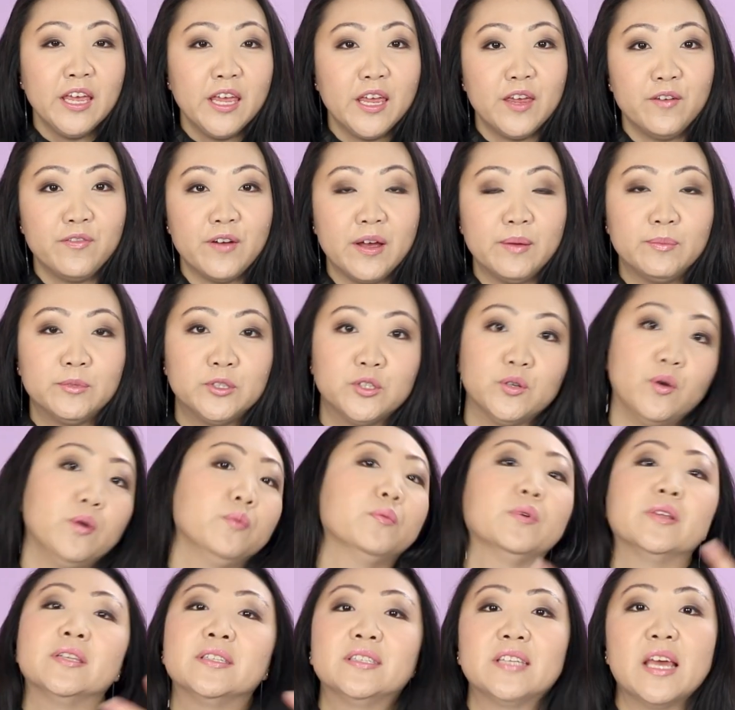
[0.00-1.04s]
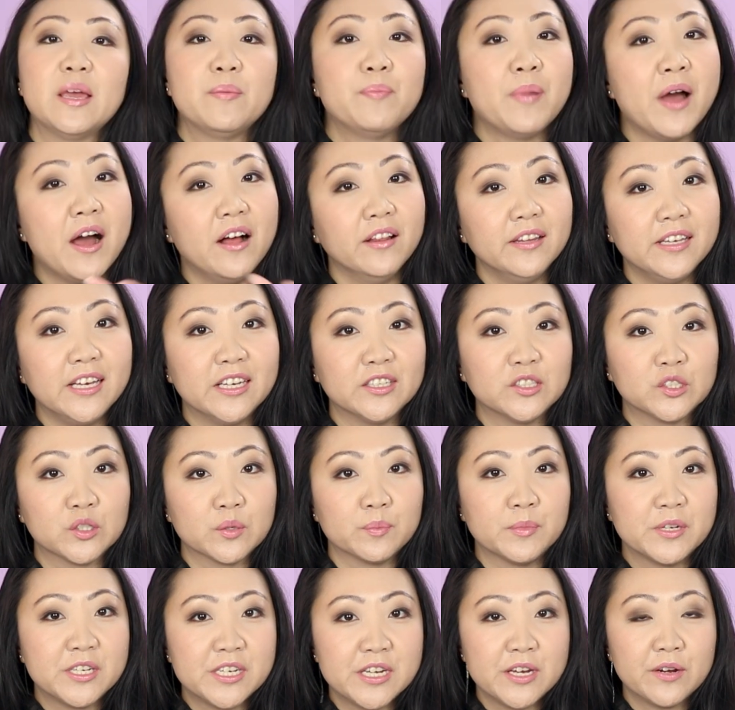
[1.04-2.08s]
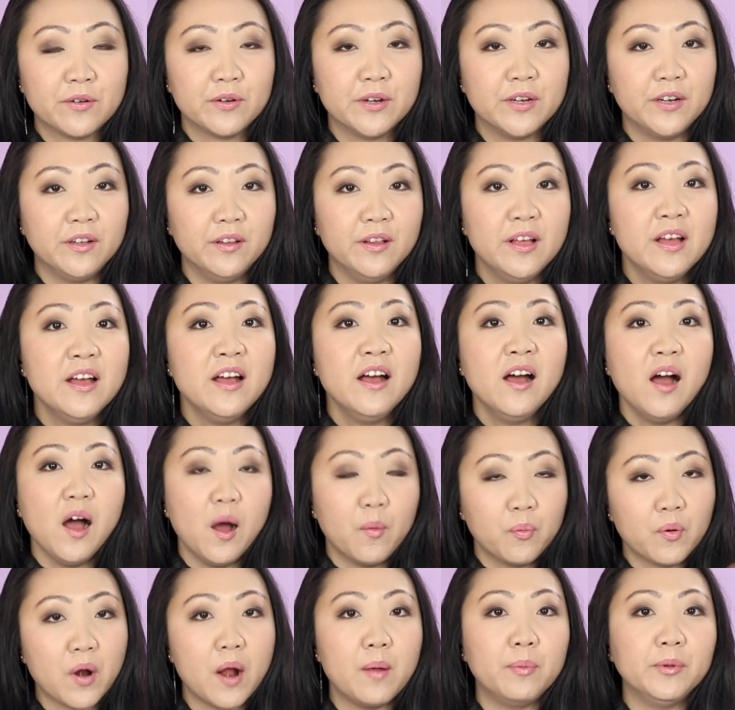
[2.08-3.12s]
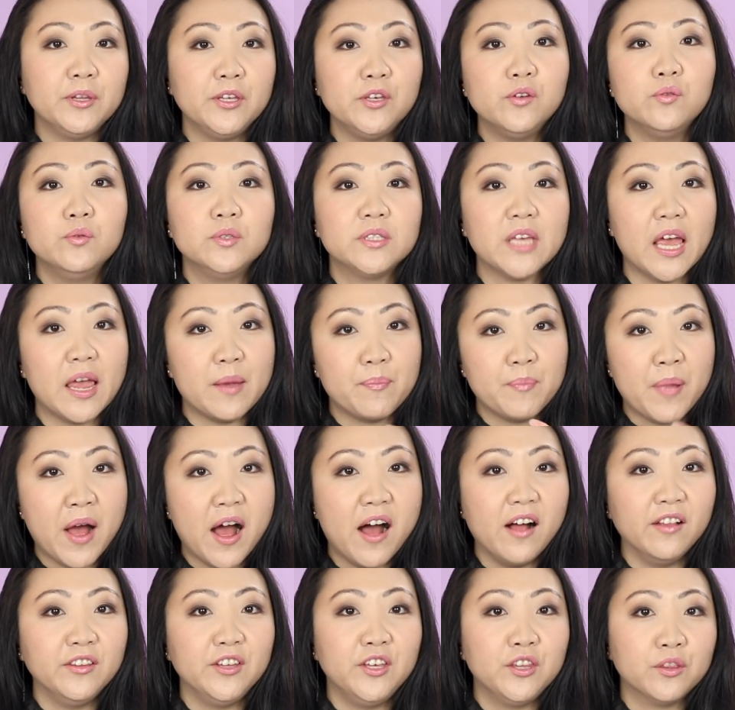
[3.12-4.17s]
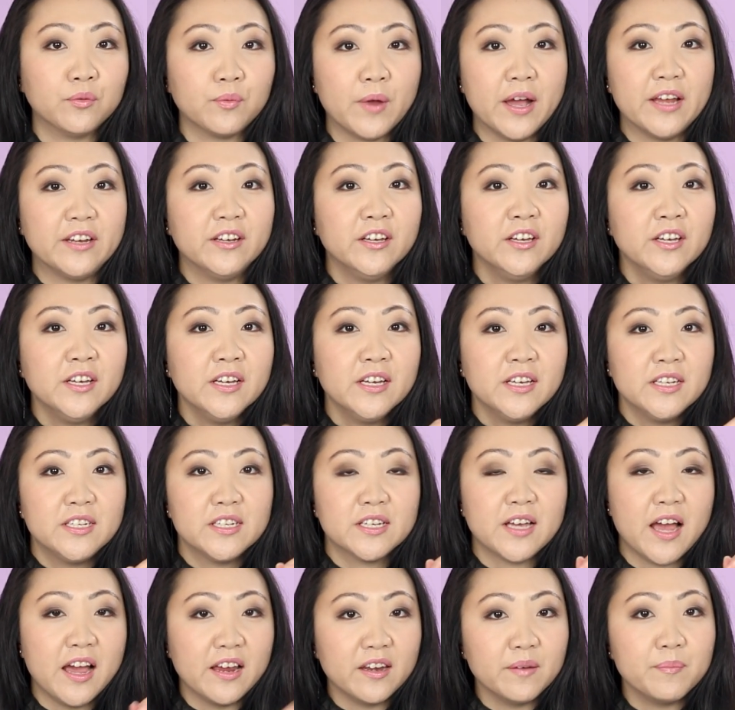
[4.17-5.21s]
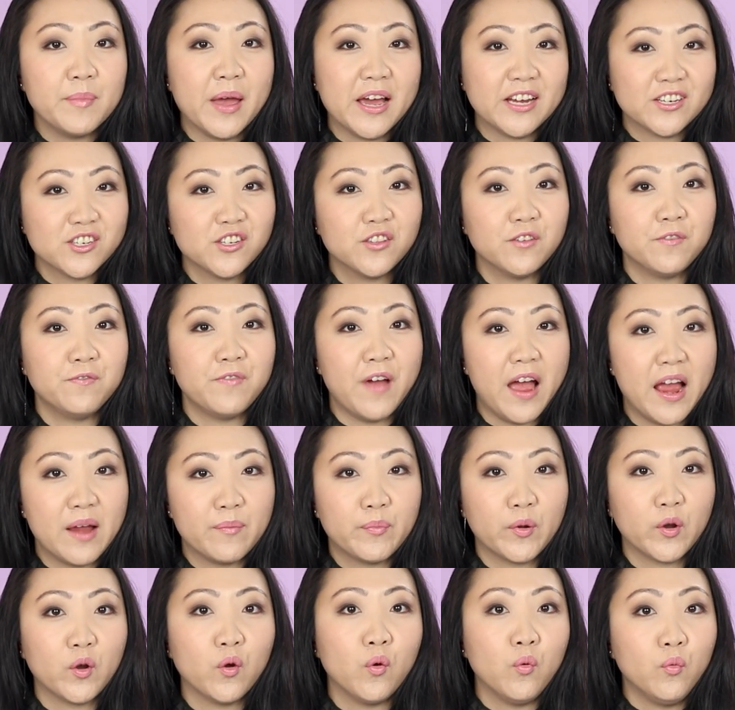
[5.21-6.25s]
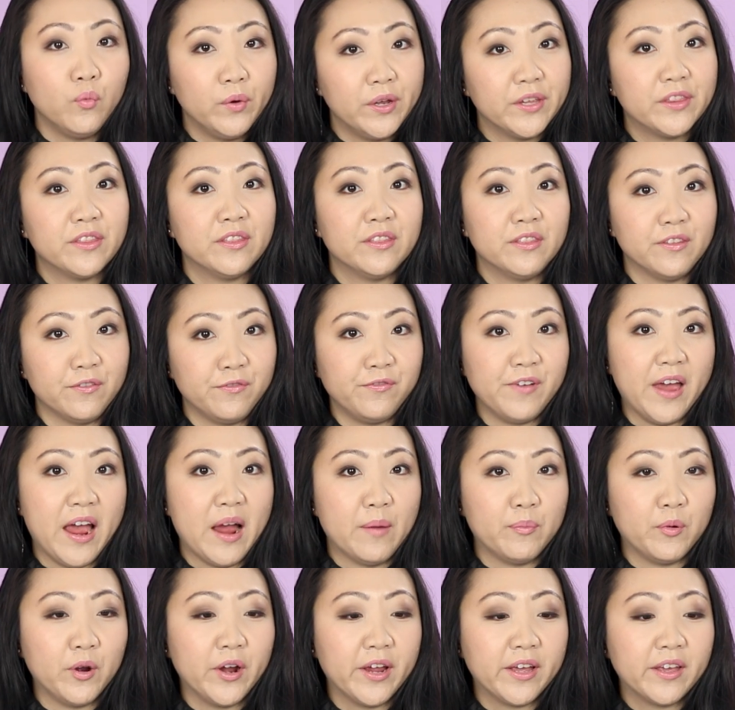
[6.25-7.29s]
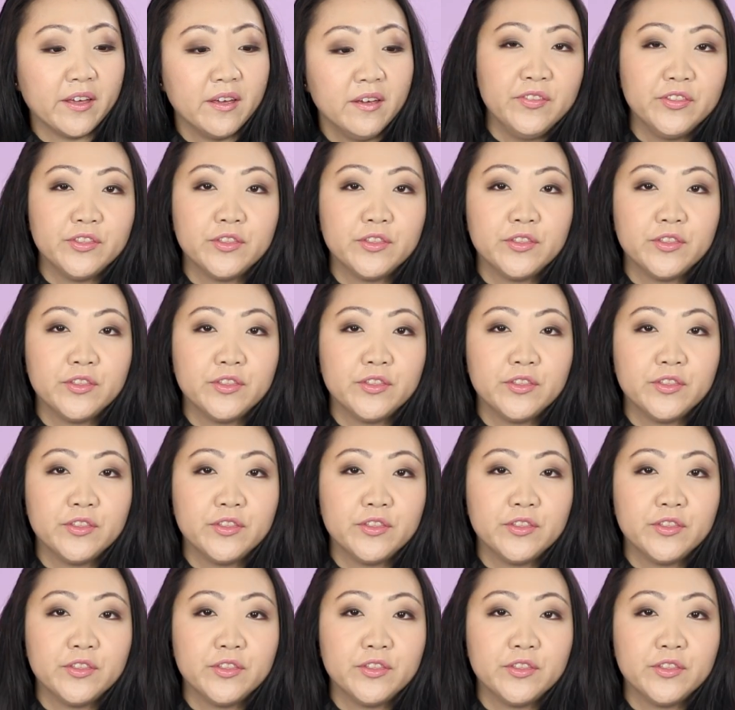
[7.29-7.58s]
If I'm sewing with, say, polyester material, I'll probably use a poly thread to kind of match the fiber with the fabric.